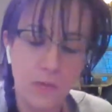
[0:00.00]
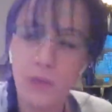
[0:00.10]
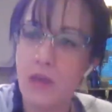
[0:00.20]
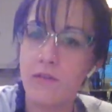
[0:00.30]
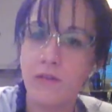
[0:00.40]

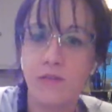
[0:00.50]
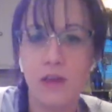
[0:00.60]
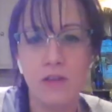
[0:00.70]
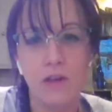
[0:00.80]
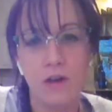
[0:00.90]
because it's
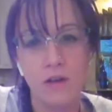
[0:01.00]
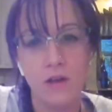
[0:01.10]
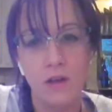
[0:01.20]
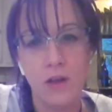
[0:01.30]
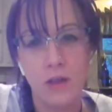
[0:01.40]
like,
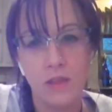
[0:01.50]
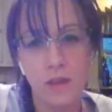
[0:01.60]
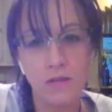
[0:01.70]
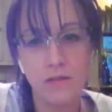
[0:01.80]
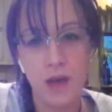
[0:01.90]
look,
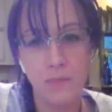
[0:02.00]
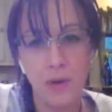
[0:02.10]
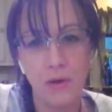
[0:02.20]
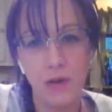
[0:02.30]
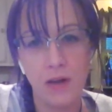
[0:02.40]
this cup
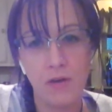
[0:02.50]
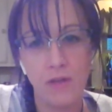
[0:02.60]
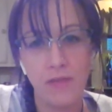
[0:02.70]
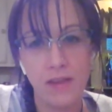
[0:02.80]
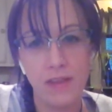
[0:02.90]
out here,
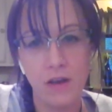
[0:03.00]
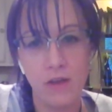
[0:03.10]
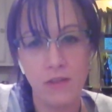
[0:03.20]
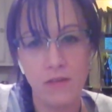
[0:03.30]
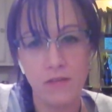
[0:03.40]
I finally
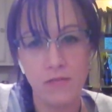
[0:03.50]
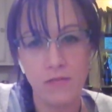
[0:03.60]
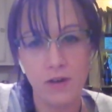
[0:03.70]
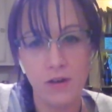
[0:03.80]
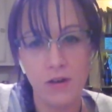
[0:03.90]
got this
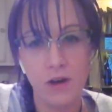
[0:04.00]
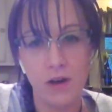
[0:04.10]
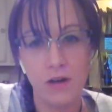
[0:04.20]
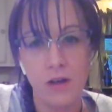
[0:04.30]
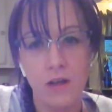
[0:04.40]
freaking
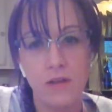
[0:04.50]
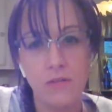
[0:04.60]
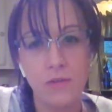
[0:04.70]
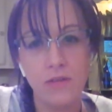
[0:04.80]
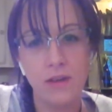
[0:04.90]
card.
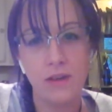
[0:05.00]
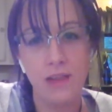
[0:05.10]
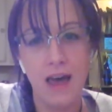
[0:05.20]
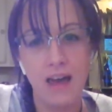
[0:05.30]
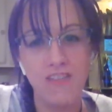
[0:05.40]
This one's got a
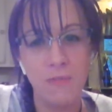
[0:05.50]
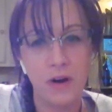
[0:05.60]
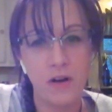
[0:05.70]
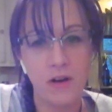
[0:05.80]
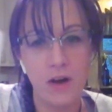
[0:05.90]
live
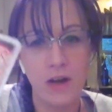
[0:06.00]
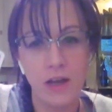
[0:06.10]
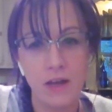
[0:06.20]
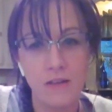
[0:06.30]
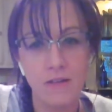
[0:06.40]
bird on
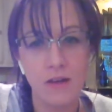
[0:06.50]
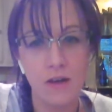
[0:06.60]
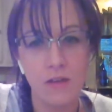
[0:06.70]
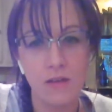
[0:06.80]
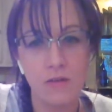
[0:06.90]
it, and he's got
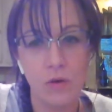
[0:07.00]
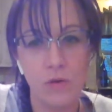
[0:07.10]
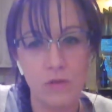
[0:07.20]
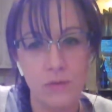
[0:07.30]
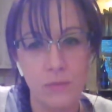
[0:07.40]
all these
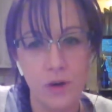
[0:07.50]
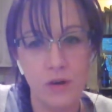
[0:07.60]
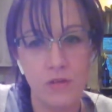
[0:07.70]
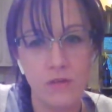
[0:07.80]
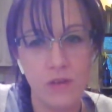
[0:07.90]
golden
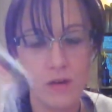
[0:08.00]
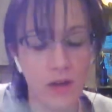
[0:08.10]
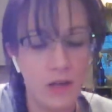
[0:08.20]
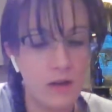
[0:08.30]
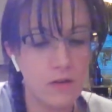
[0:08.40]
birds down
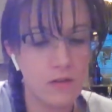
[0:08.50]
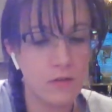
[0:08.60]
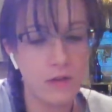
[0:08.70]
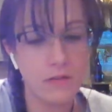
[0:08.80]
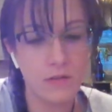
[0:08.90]
here.
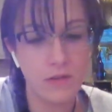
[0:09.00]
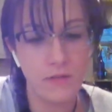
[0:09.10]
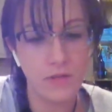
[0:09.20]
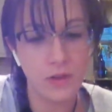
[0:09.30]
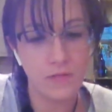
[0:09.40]
There is a
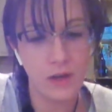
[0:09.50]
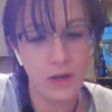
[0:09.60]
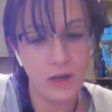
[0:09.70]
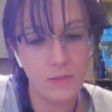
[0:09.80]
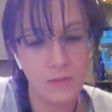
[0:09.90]
level of
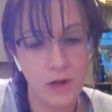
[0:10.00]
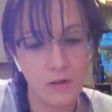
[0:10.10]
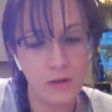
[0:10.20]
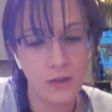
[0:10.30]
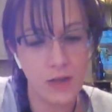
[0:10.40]
like him
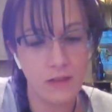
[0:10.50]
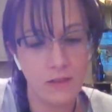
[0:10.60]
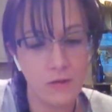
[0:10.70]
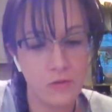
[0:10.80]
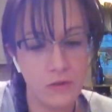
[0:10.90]
not looking at
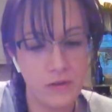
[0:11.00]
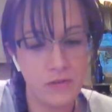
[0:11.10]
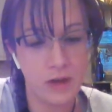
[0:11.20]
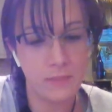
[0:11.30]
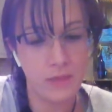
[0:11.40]
the
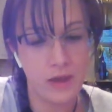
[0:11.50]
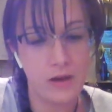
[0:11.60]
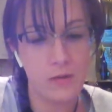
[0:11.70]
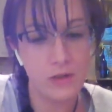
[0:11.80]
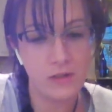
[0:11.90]
coolest cup
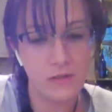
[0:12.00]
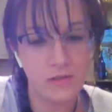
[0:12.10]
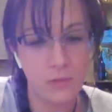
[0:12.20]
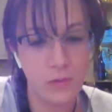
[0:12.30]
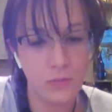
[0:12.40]
there, which
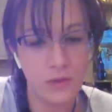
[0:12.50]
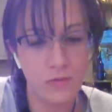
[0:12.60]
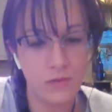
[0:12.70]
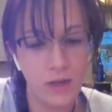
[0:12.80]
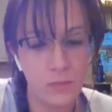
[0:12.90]
is the one with
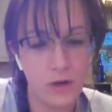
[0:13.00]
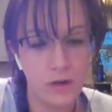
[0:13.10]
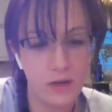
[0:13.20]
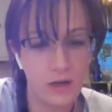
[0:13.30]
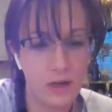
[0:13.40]
the real
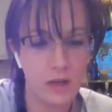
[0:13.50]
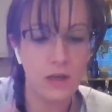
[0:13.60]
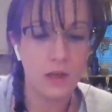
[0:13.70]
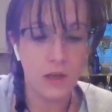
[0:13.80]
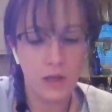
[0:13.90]
bird in it,
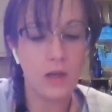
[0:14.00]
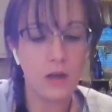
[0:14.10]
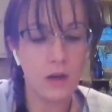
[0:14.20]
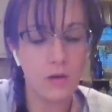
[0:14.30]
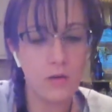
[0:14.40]

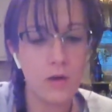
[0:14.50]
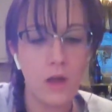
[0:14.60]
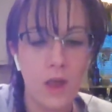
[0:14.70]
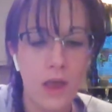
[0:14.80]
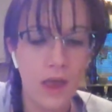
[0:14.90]
you know?
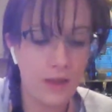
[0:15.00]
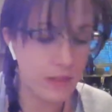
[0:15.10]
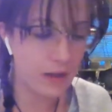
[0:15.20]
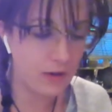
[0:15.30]
And